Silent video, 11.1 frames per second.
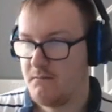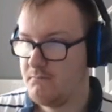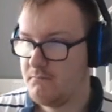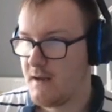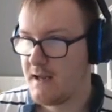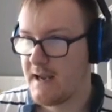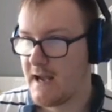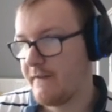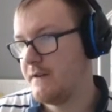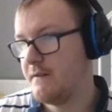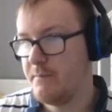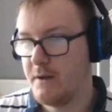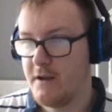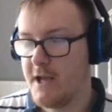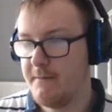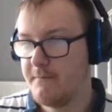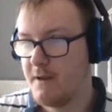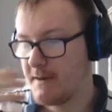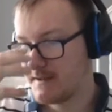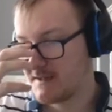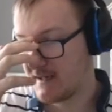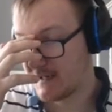
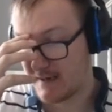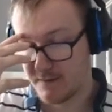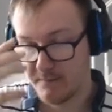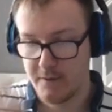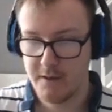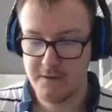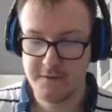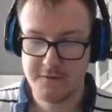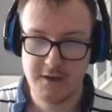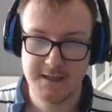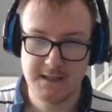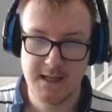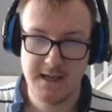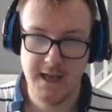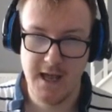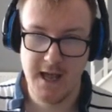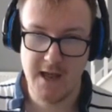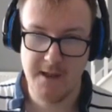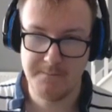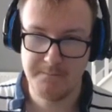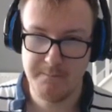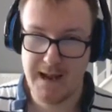afterburner, we're trying
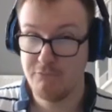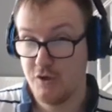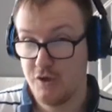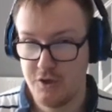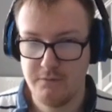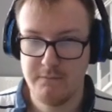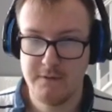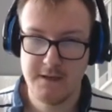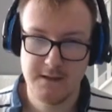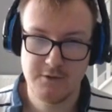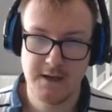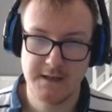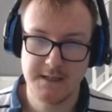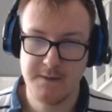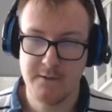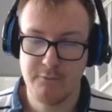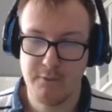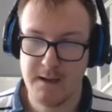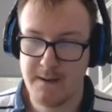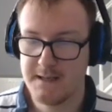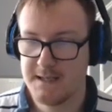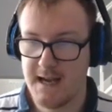to bounce Dragon Spirit right
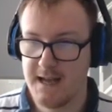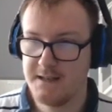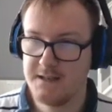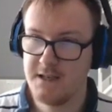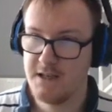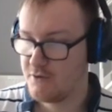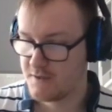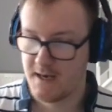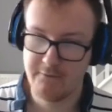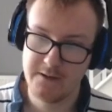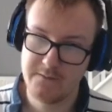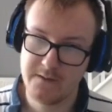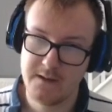back to your hand, you just get rid of it.